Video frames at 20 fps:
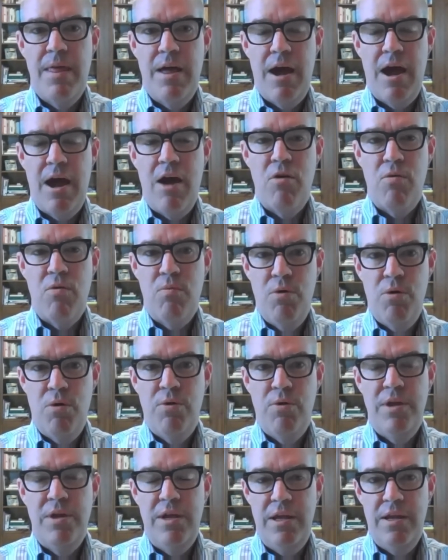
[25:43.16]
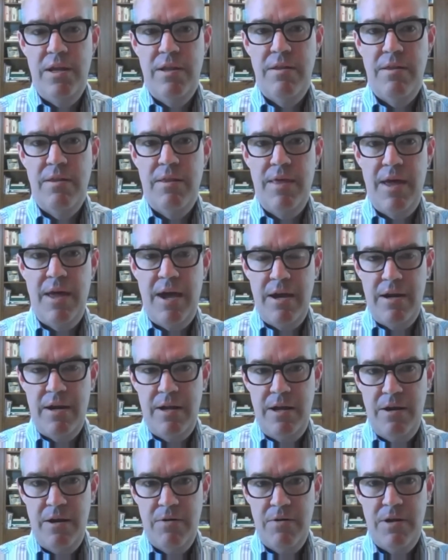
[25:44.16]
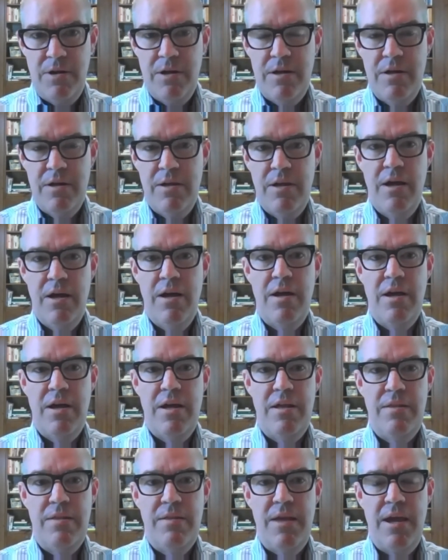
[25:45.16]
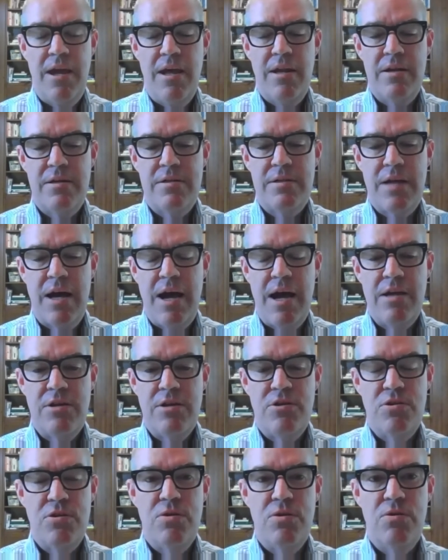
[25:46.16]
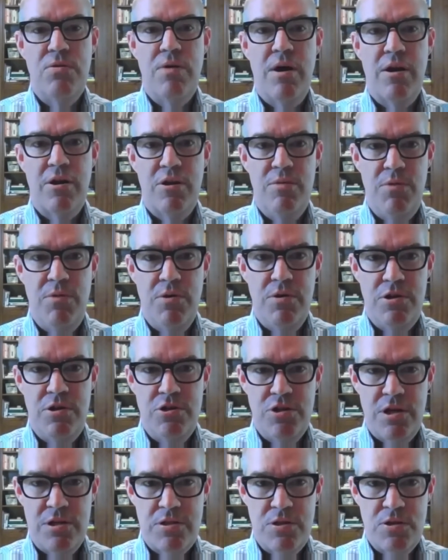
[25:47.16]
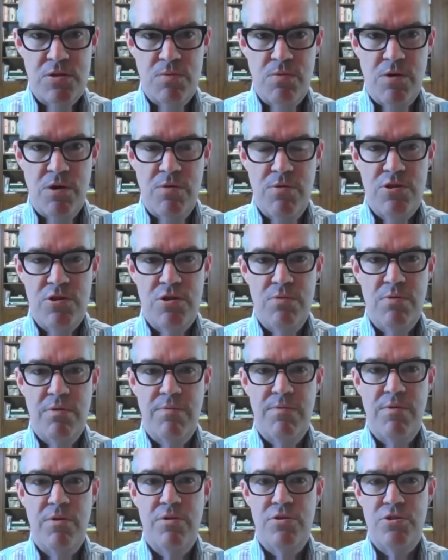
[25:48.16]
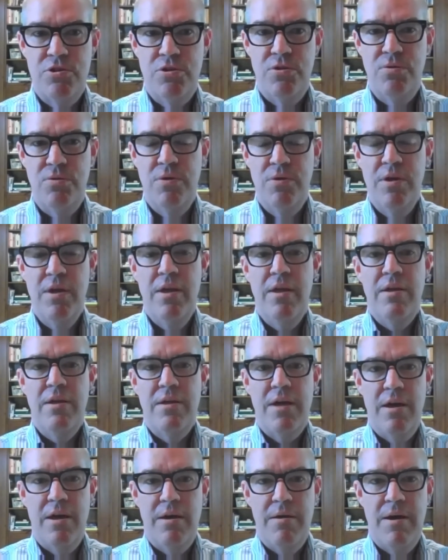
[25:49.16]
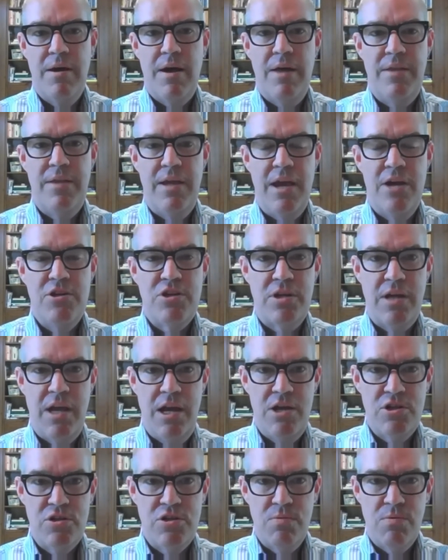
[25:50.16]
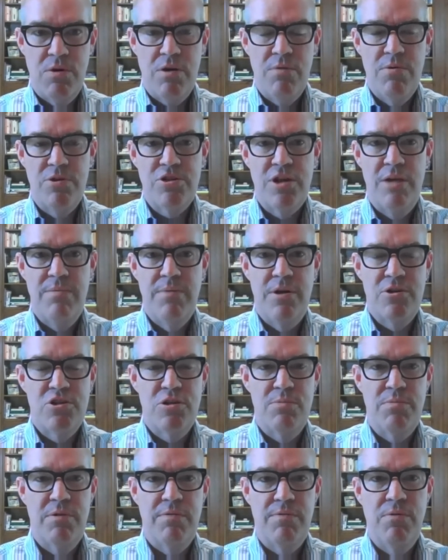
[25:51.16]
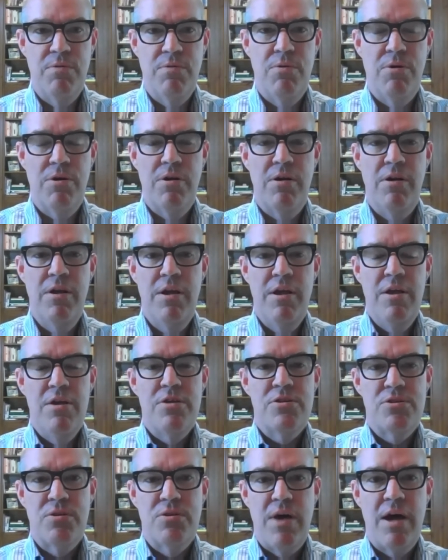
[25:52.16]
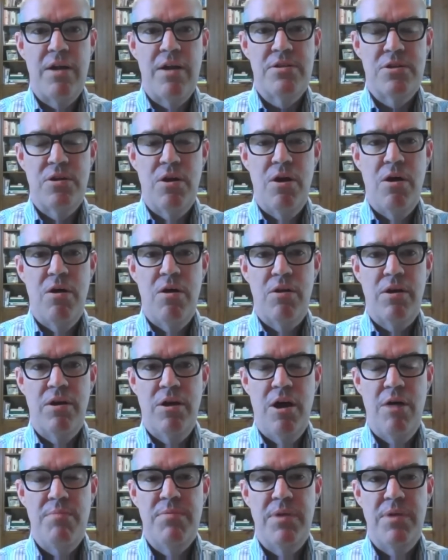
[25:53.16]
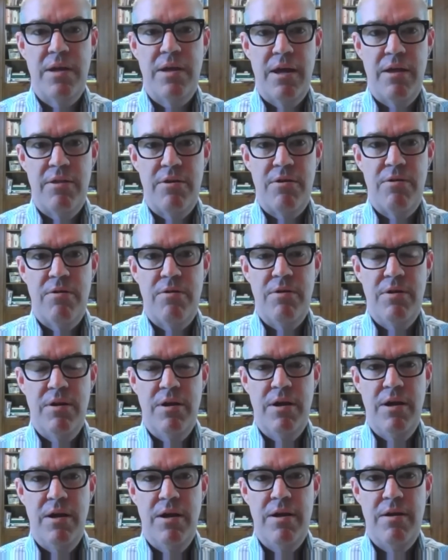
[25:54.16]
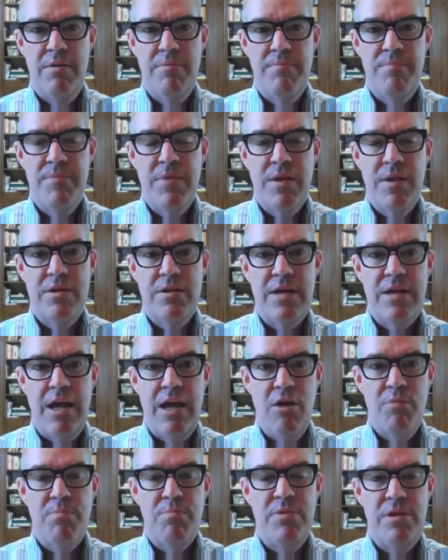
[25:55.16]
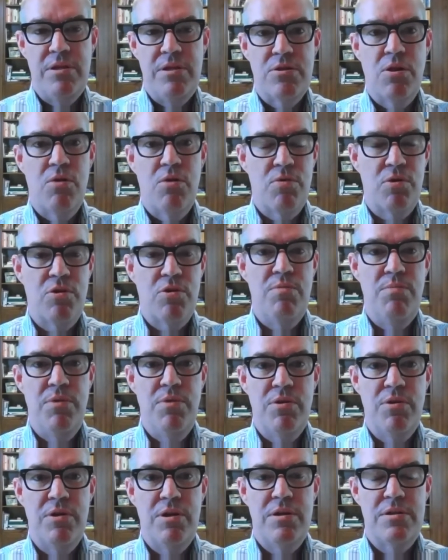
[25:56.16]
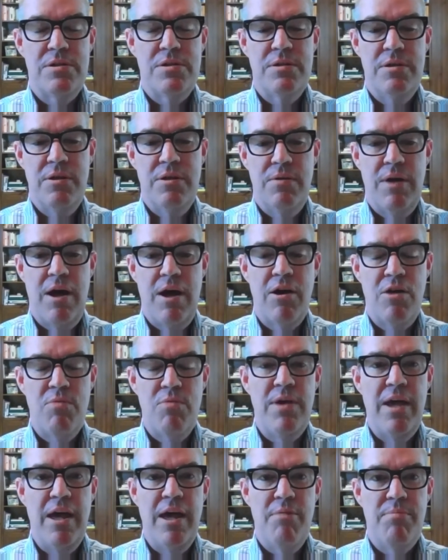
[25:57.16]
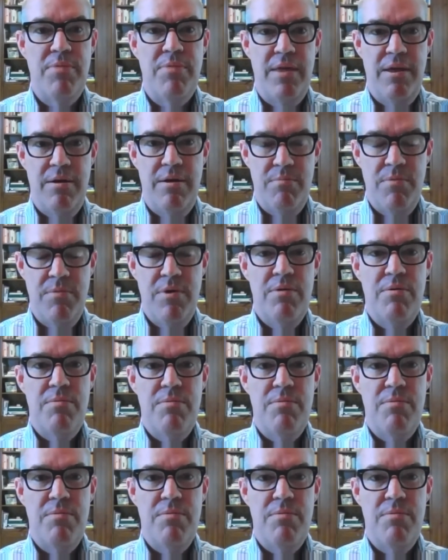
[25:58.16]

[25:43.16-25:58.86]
our role in that area and tied to our community justice work, which you referred to, the education work, which I mentioned before. So how does it all come together to help these local communities? You know, how can we help them